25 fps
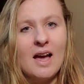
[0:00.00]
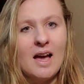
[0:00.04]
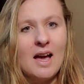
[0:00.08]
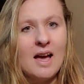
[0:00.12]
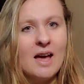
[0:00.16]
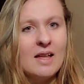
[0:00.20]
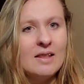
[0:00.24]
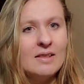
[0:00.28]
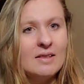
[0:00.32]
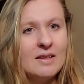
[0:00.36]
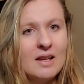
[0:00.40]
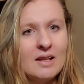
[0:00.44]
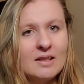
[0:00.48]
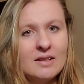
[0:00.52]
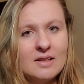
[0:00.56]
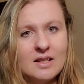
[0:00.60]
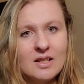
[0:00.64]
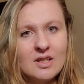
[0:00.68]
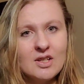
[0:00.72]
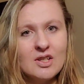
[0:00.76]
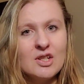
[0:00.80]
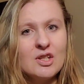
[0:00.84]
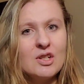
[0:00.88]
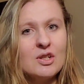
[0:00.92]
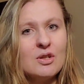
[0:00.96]
and then
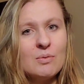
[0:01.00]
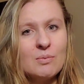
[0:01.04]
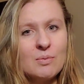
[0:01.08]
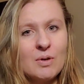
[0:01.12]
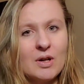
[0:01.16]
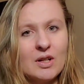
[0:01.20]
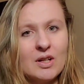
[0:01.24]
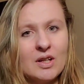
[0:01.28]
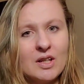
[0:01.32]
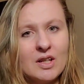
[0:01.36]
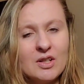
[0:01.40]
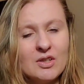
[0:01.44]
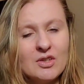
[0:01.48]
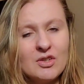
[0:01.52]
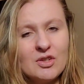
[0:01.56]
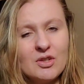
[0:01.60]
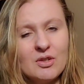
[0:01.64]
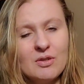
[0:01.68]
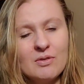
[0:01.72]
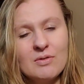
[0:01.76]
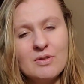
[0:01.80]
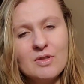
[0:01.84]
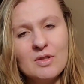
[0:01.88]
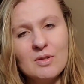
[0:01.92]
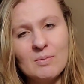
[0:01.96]
continue working in
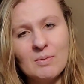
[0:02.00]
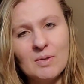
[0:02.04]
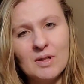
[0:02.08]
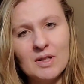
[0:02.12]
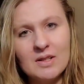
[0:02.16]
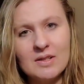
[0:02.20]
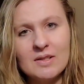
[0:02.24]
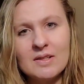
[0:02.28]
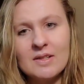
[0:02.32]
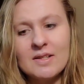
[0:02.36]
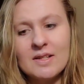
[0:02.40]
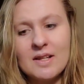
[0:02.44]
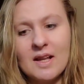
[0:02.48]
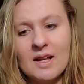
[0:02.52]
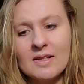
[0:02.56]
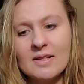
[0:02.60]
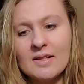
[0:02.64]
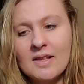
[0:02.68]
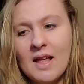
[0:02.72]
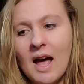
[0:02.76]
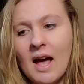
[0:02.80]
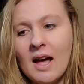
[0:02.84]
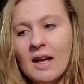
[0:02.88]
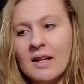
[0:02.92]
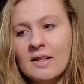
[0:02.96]
June. So we're going to discuss
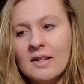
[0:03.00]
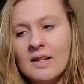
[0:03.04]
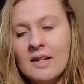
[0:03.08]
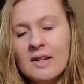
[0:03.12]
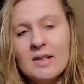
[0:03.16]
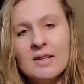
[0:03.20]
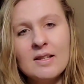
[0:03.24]
that.